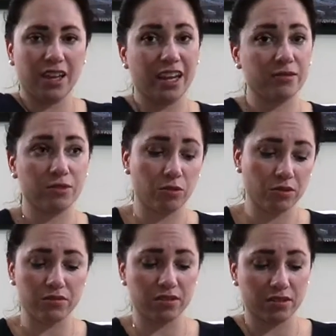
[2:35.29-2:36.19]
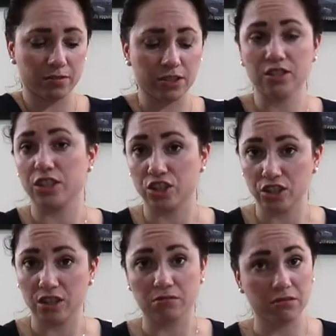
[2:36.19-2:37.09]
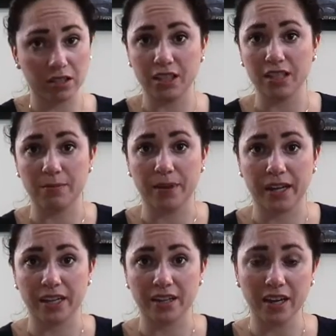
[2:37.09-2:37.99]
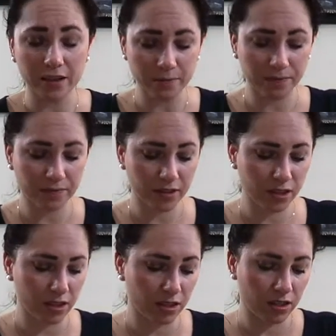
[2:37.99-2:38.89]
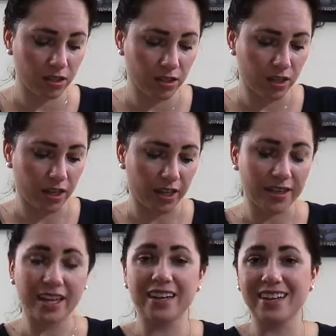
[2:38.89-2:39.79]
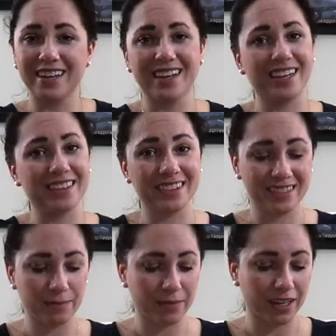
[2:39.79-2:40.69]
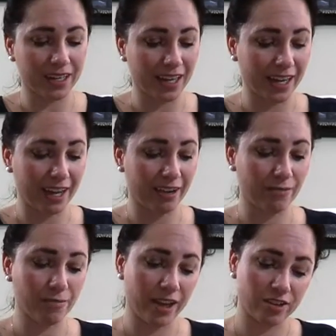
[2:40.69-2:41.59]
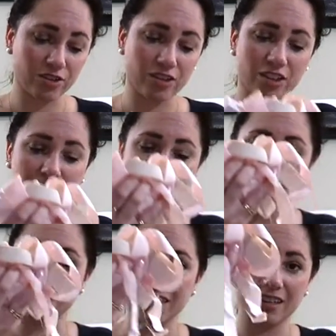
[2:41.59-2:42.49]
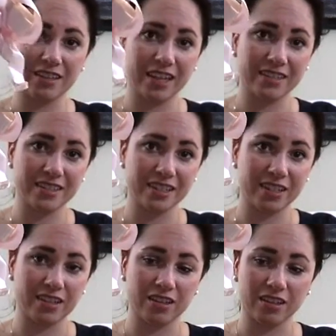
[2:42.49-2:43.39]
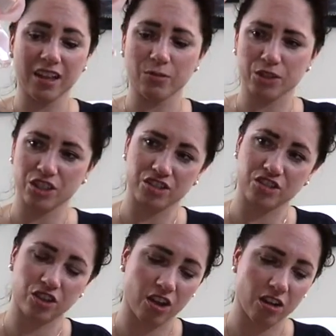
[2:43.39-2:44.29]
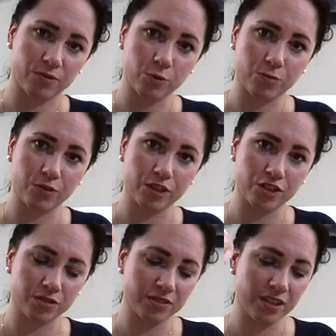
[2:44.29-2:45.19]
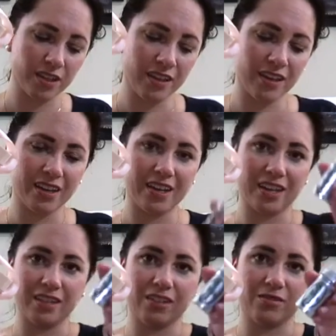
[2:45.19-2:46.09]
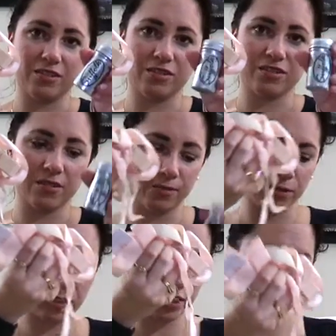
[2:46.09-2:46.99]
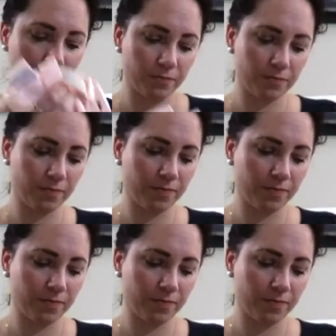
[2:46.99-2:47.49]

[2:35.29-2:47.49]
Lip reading: I don't use those as much as I should. I really need to get back into that. And then in the zip pocket, I have extra ribbons and elastic, a lot of which I just took off old pointe shoes, and then a little Suffolk tin.